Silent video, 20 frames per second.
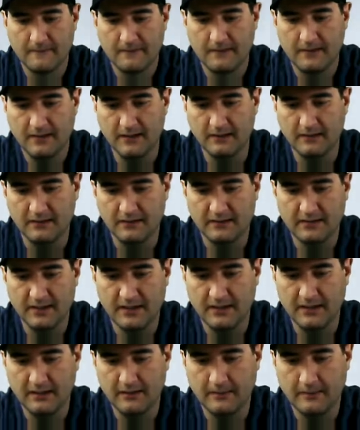Yeah, like
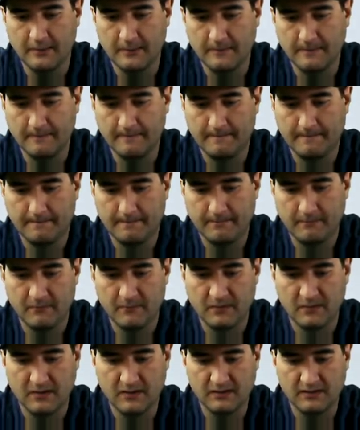that,
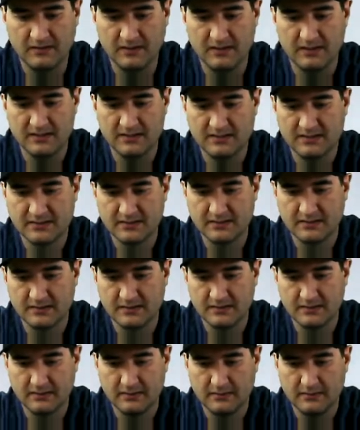like this,
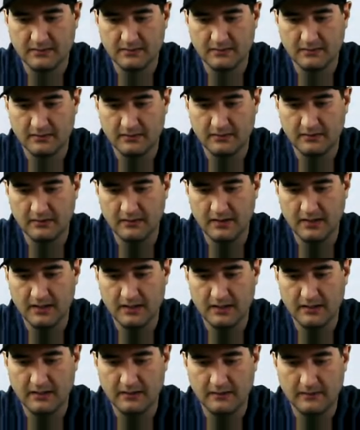like
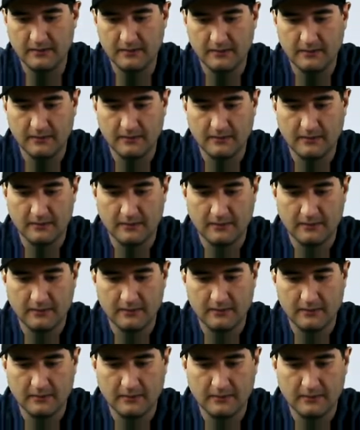that.
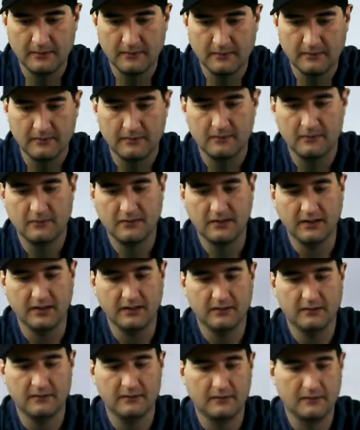
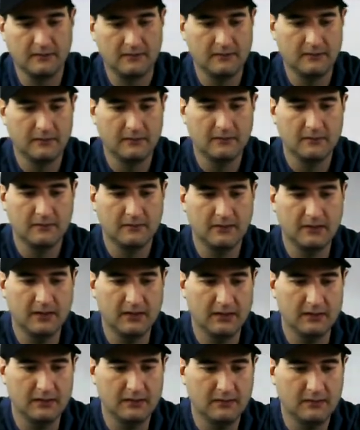Okay,
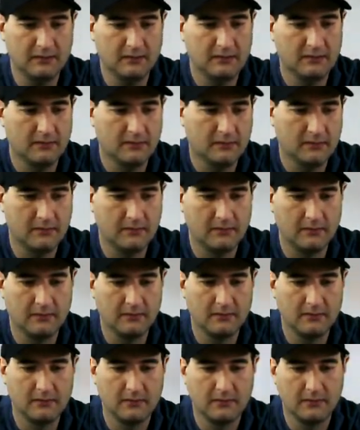then,
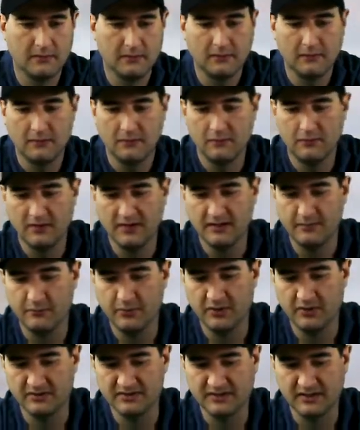well that
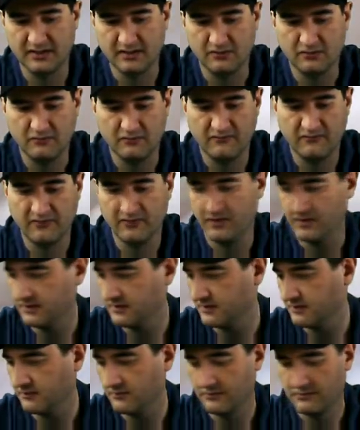part's gotta go up front
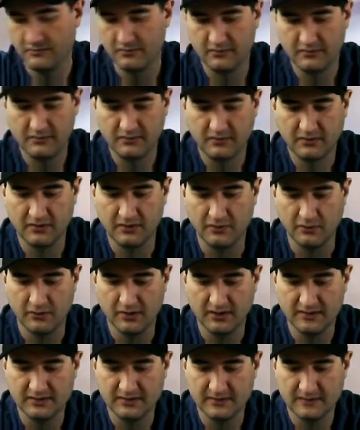though,
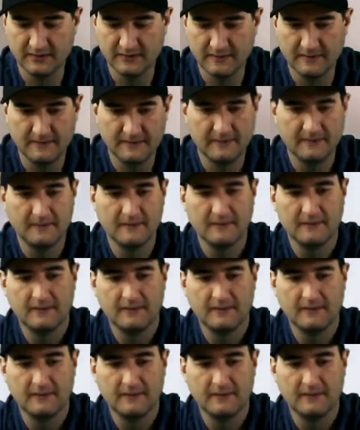color-wise.